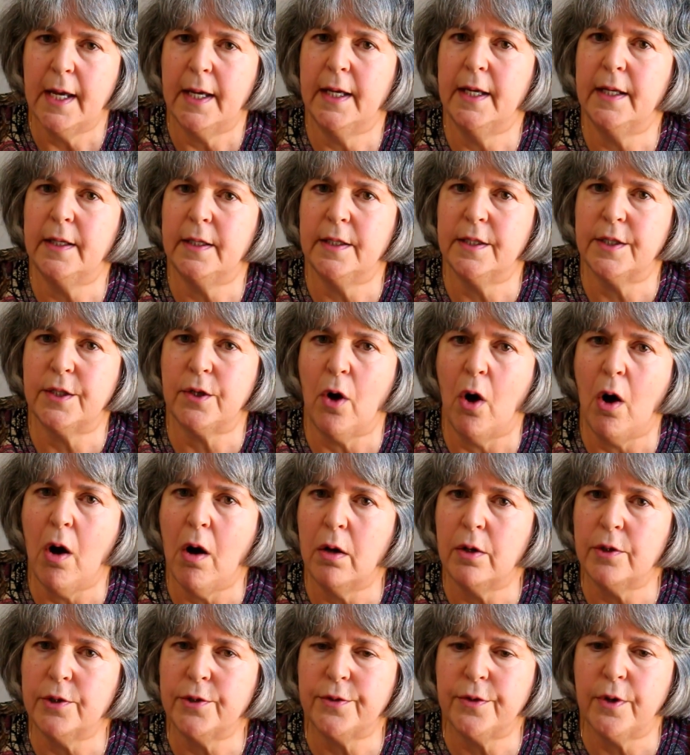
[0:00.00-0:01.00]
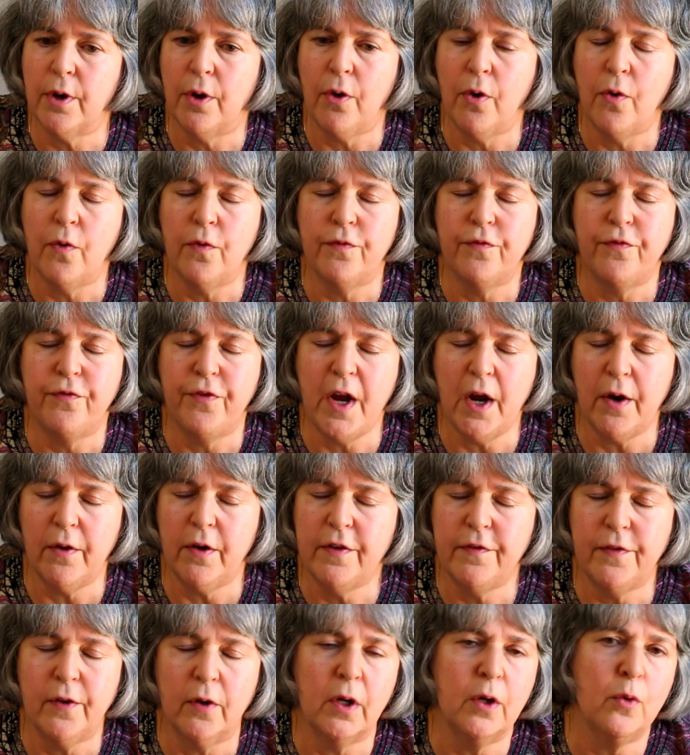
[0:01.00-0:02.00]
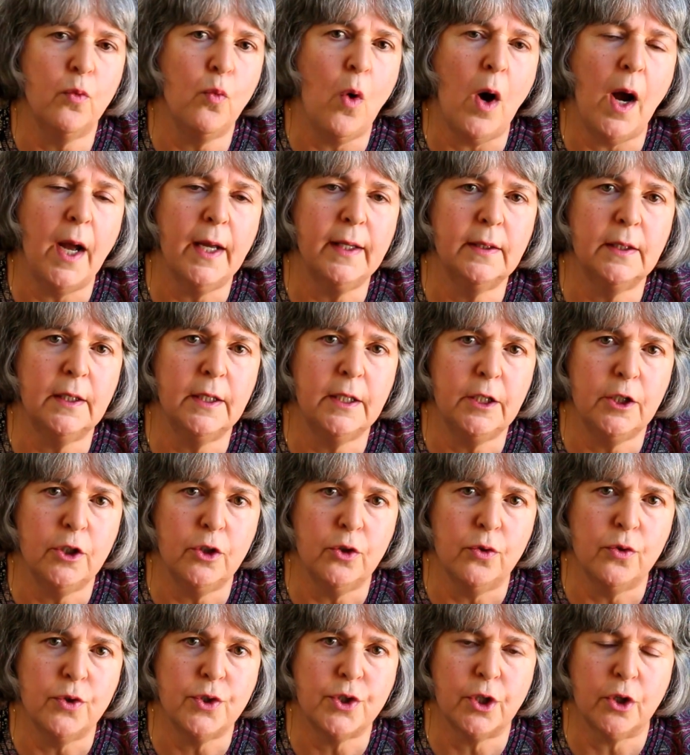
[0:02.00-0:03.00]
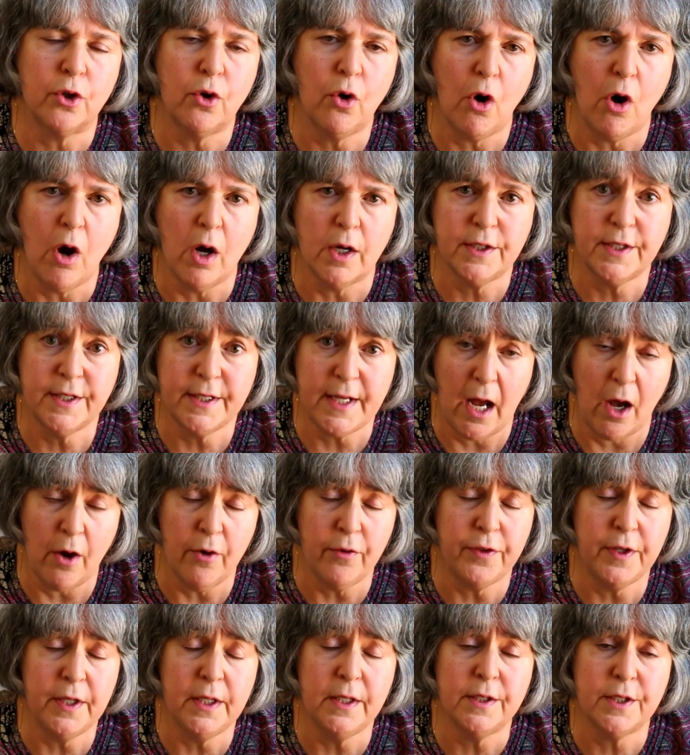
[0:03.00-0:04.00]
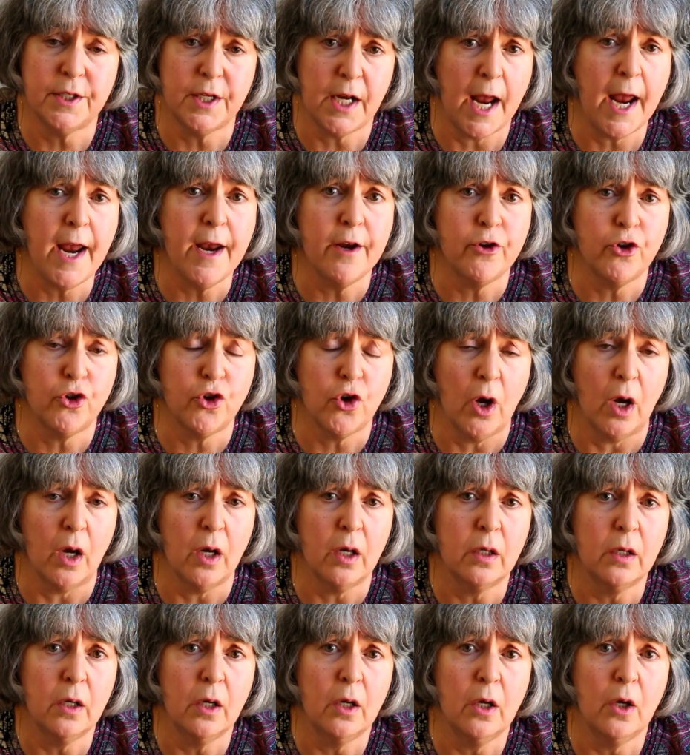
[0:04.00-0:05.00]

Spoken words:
It is also very, very widely used across Southeast Asia,